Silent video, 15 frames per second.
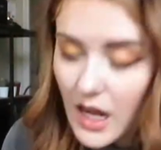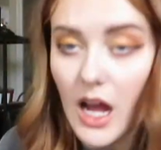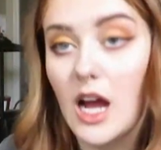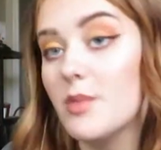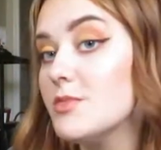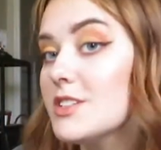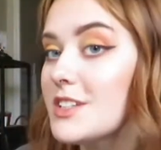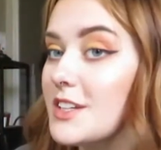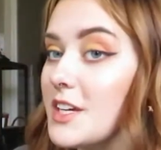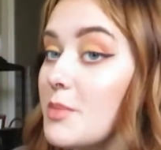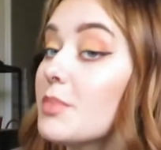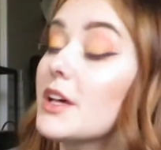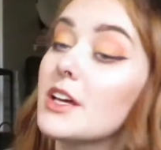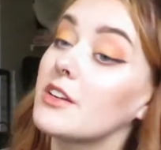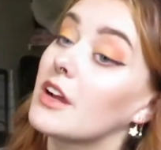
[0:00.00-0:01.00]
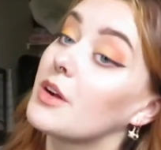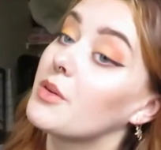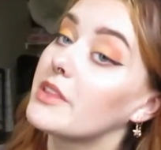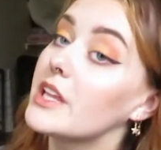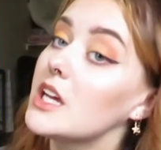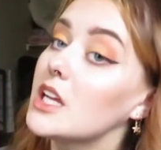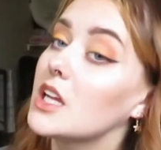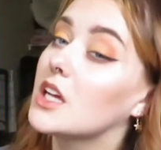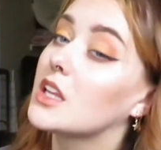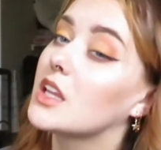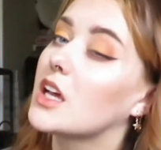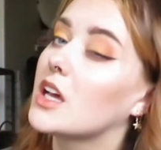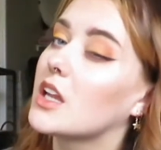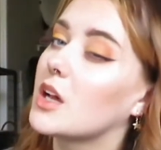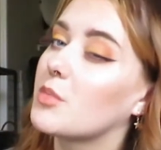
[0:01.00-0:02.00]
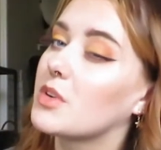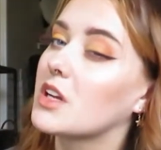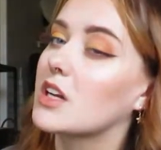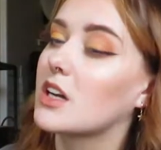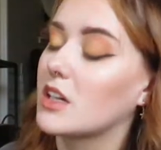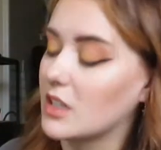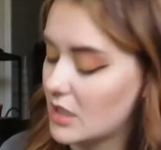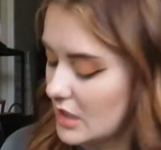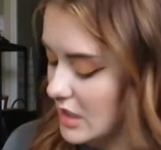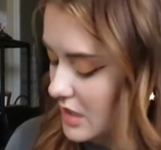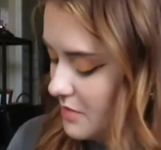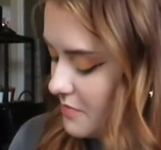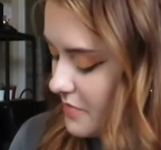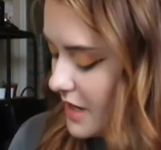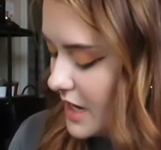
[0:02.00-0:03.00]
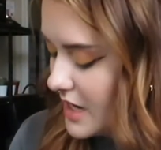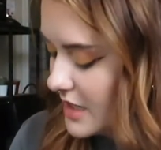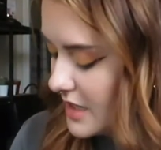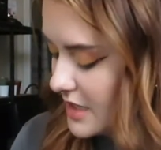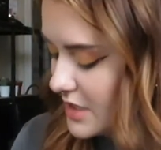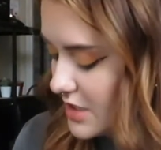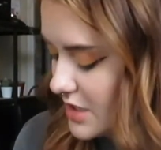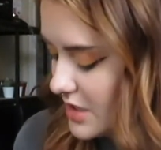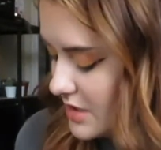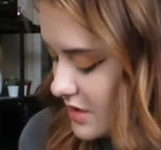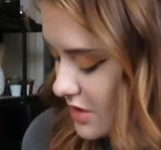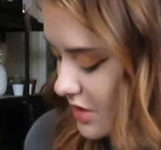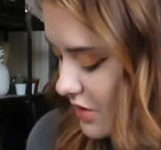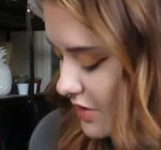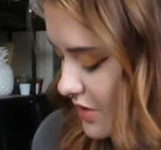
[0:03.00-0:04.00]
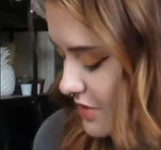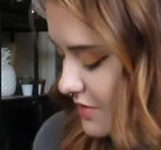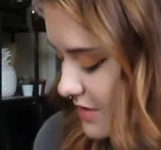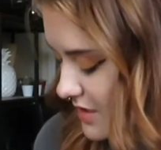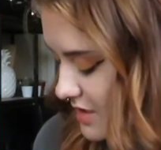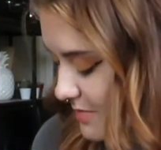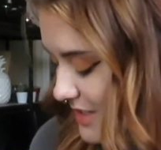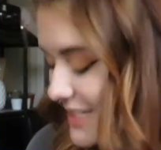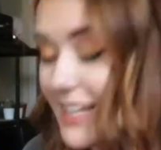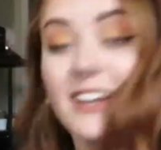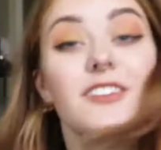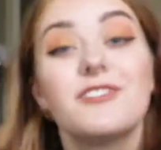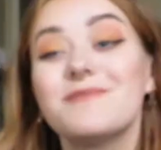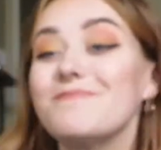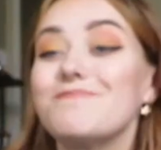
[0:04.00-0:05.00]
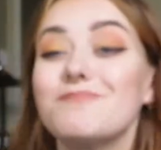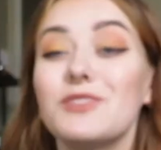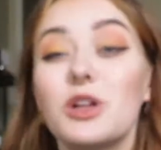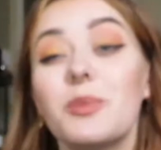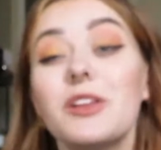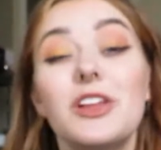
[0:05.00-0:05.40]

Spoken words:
I'm just gonna keep playing around with it, and then I'm gonna come back and show you because this might take a little bit